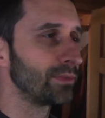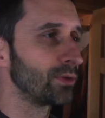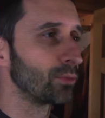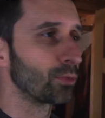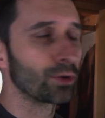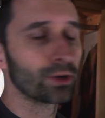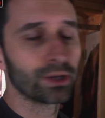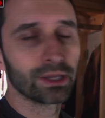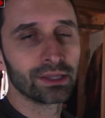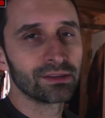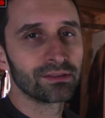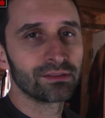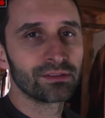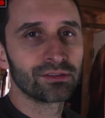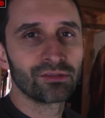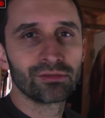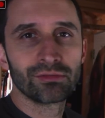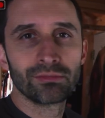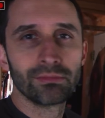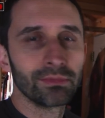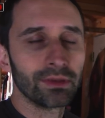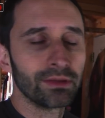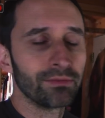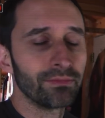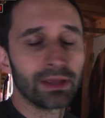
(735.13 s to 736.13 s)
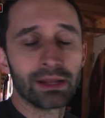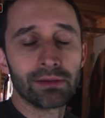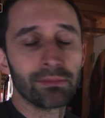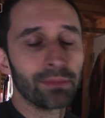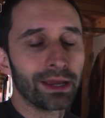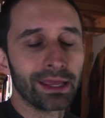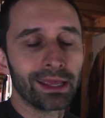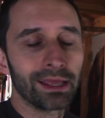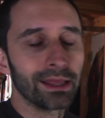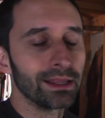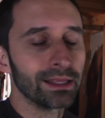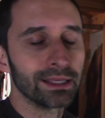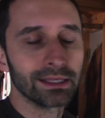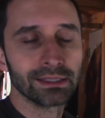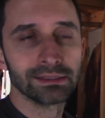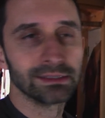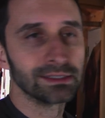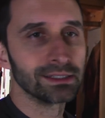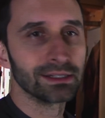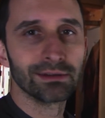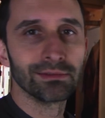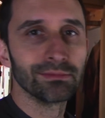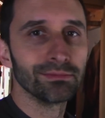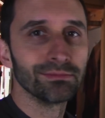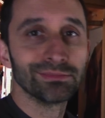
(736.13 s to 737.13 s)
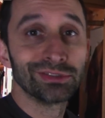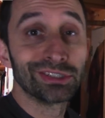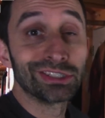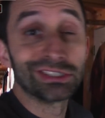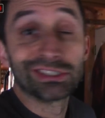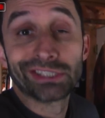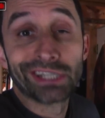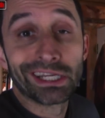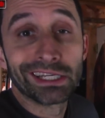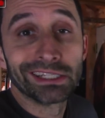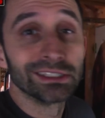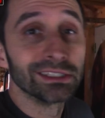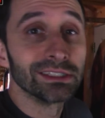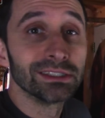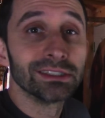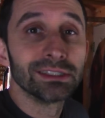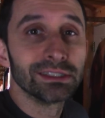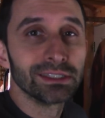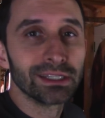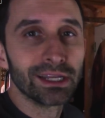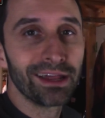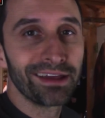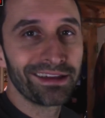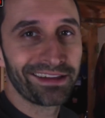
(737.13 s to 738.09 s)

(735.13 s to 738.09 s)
world gets invaded by aliens, you know, shit changes.